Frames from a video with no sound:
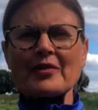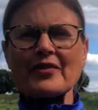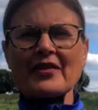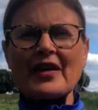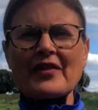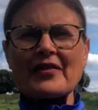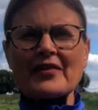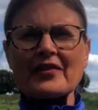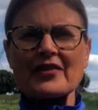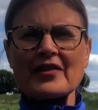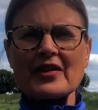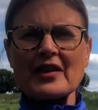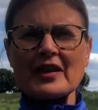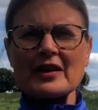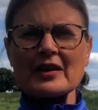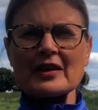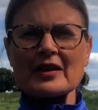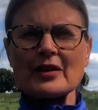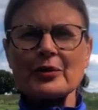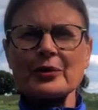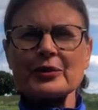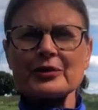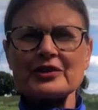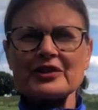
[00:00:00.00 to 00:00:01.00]
represents
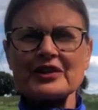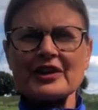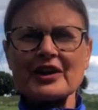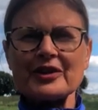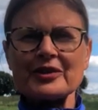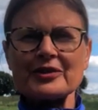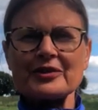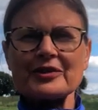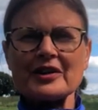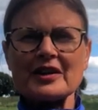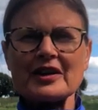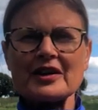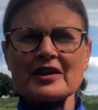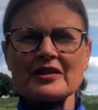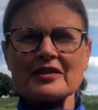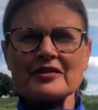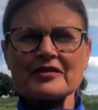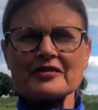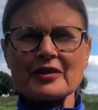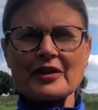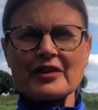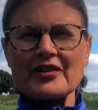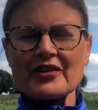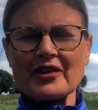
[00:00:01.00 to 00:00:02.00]
the audio
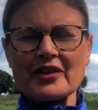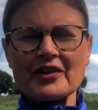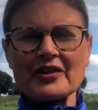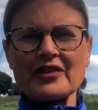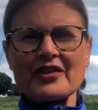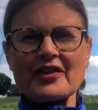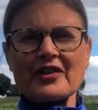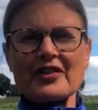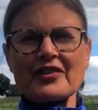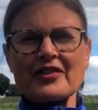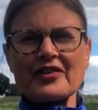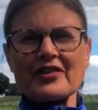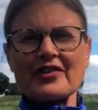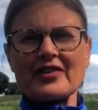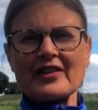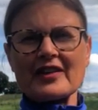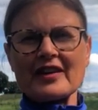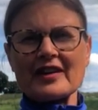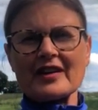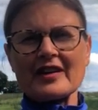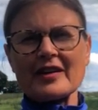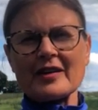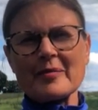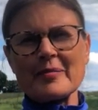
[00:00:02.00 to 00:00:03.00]
voice
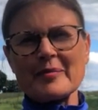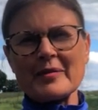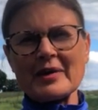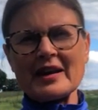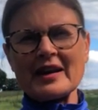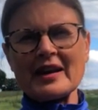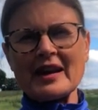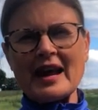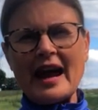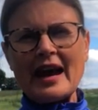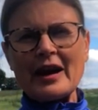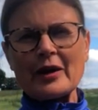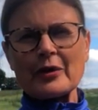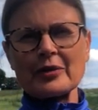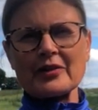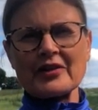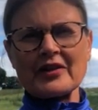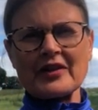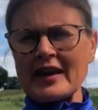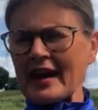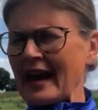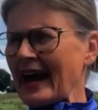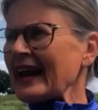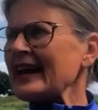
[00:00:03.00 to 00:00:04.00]
artists in
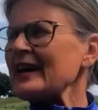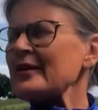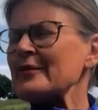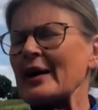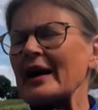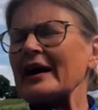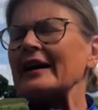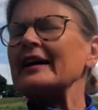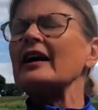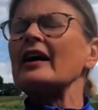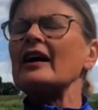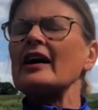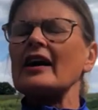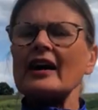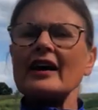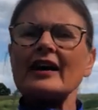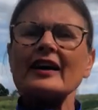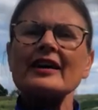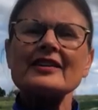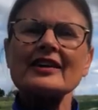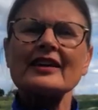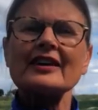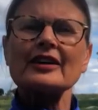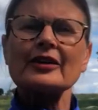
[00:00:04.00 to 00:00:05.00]
Equity. Anyway,
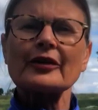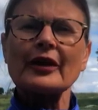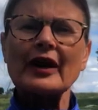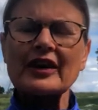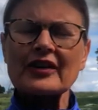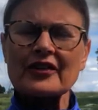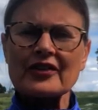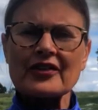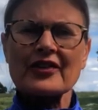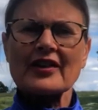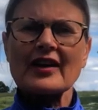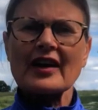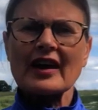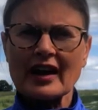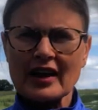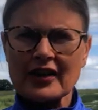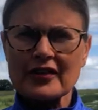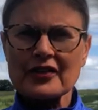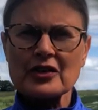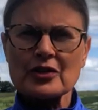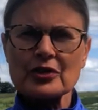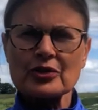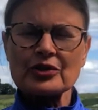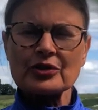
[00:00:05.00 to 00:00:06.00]
I digress,
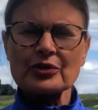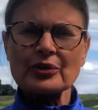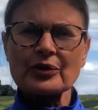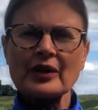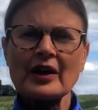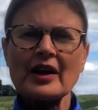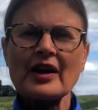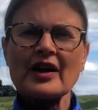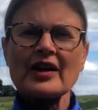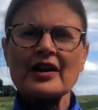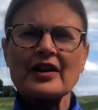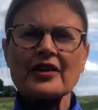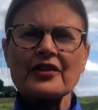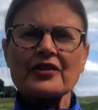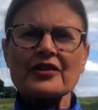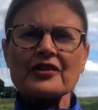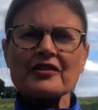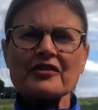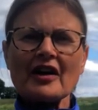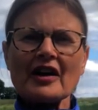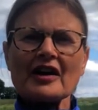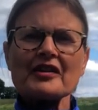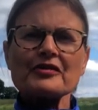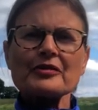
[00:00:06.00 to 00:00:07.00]
as usual.
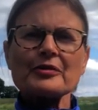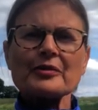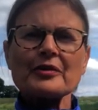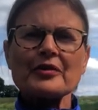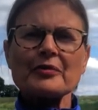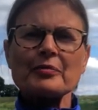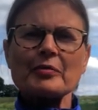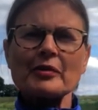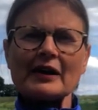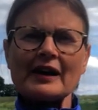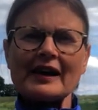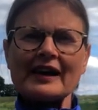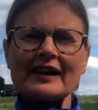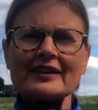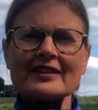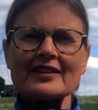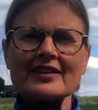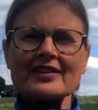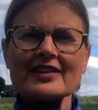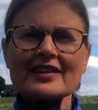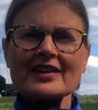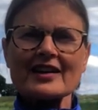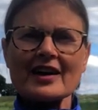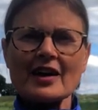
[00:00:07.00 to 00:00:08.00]
Survival was
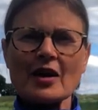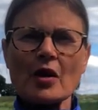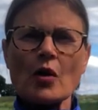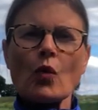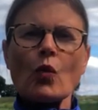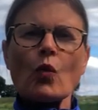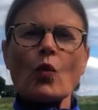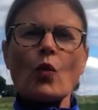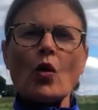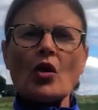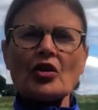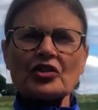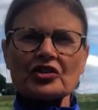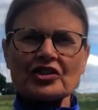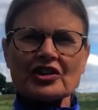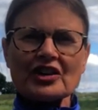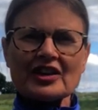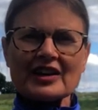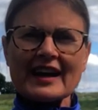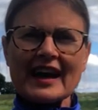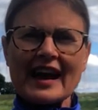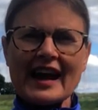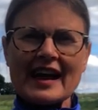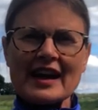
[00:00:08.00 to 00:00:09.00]
brilliant.
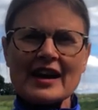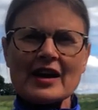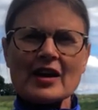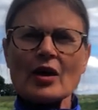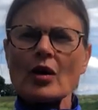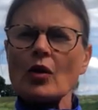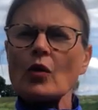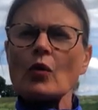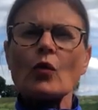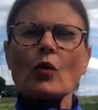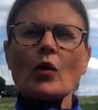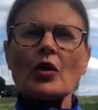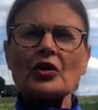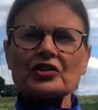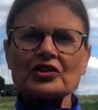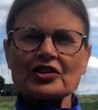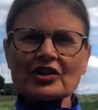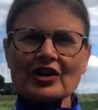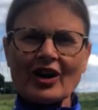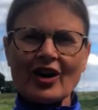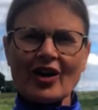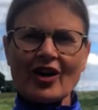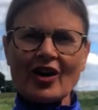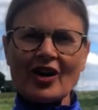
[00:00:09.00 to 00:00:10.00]
Watch it again,
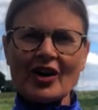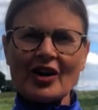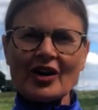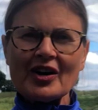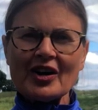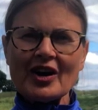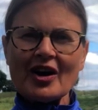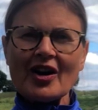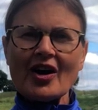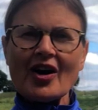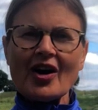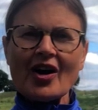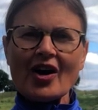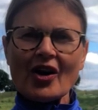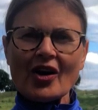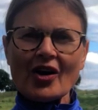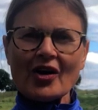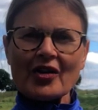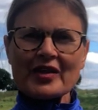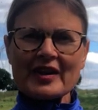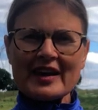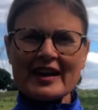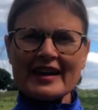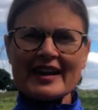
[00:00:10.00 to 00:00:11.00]
watch along
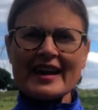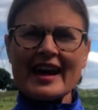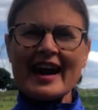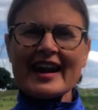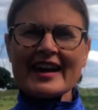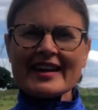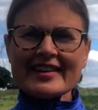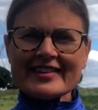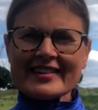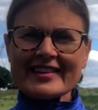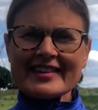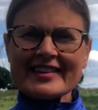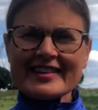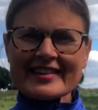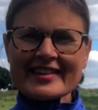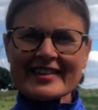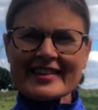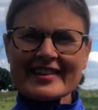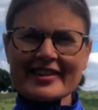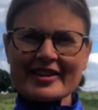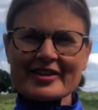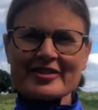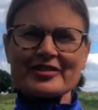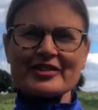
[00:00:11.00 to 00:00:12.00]
on the
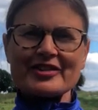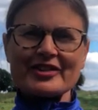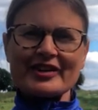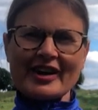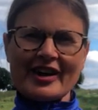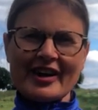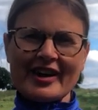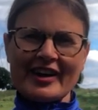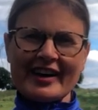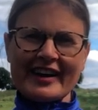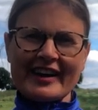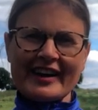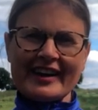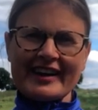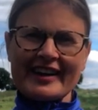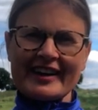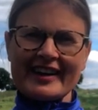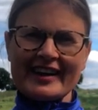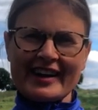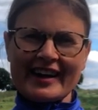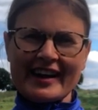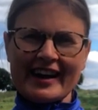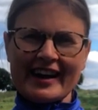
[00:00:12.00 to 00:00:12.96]
18th of July,